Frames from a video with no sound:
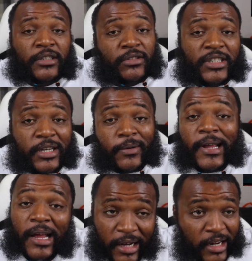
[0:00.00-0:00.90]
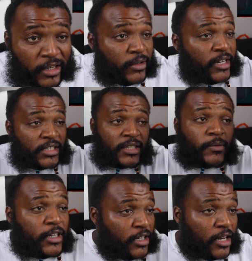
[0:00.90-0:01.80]
So shit, we all gotta do that shit.
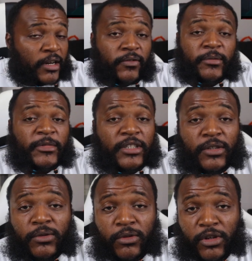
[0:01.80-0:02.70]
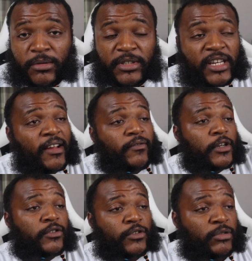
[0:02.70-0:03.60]
We need to learn from this dude. You know what I'm saying? I
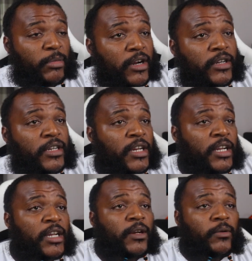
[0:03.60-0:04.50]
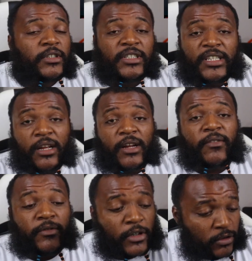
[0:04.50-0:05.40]
fucks with you, Burden. Real talk,
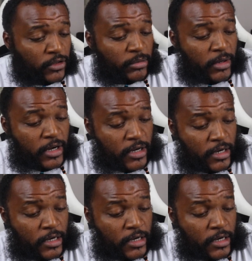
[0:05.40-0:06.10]
I fucks with you, Burden.